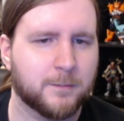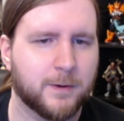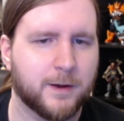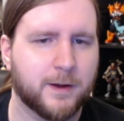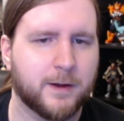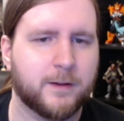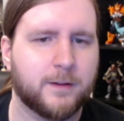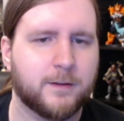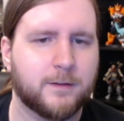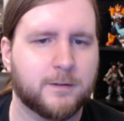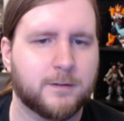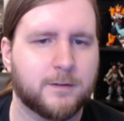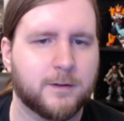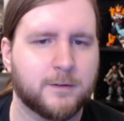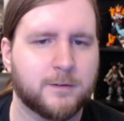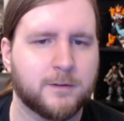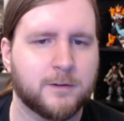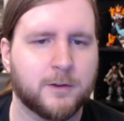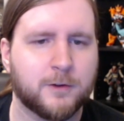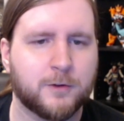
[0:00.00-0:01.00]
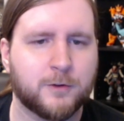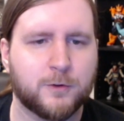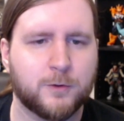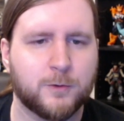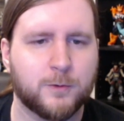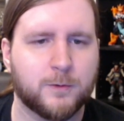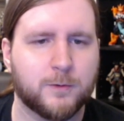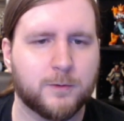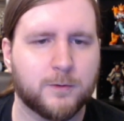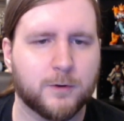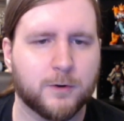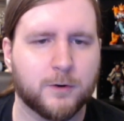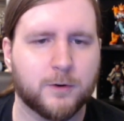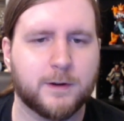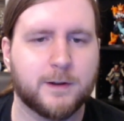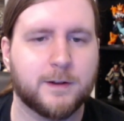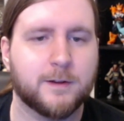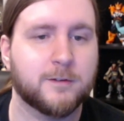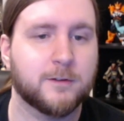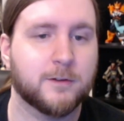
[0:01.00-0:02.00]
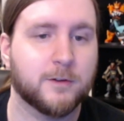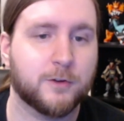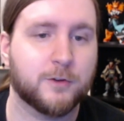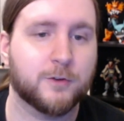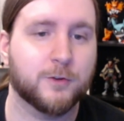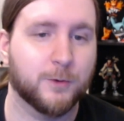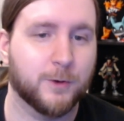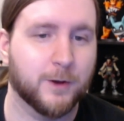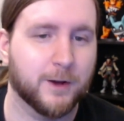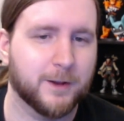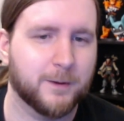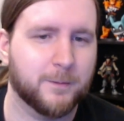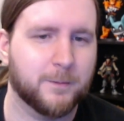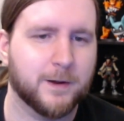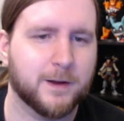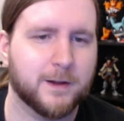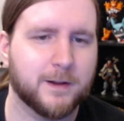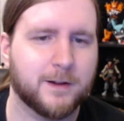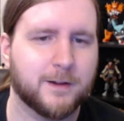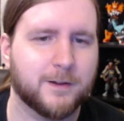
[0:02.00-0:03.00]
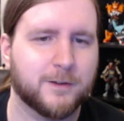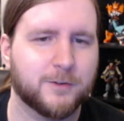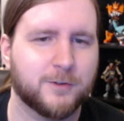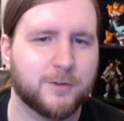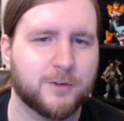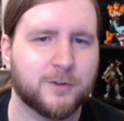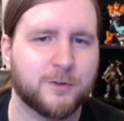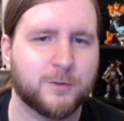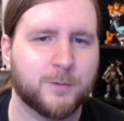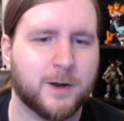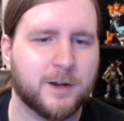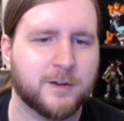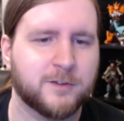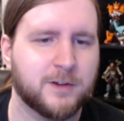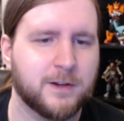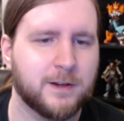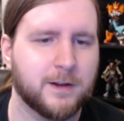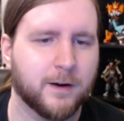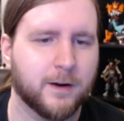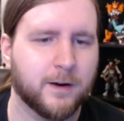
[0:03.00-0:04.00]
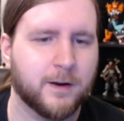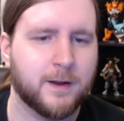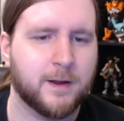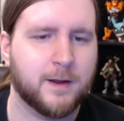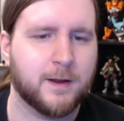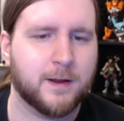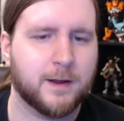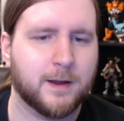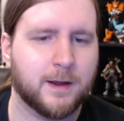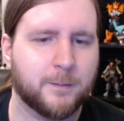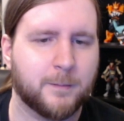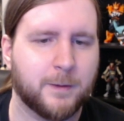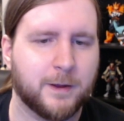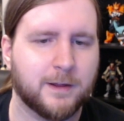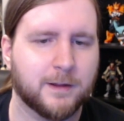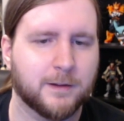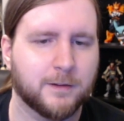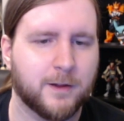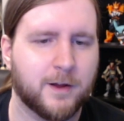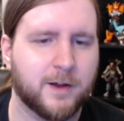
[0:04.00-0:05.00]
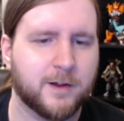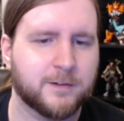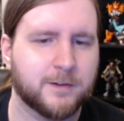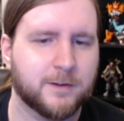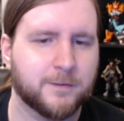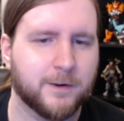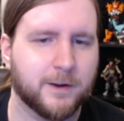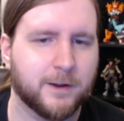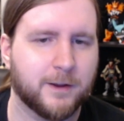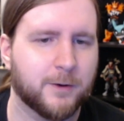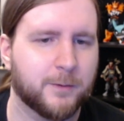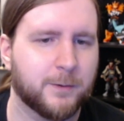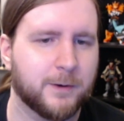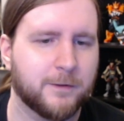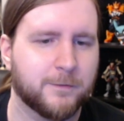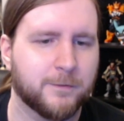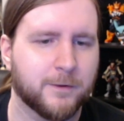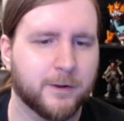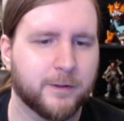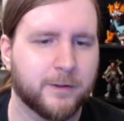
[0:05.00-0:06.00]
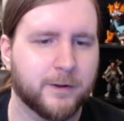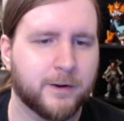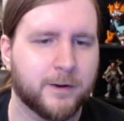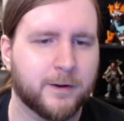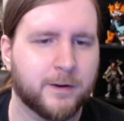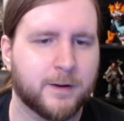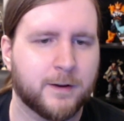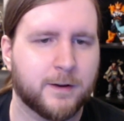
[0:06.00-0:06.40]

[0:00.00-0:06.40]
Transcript: But it doesn't look too, or it doesn't look too good, but I'll just wash here. I might get lost if I go any further.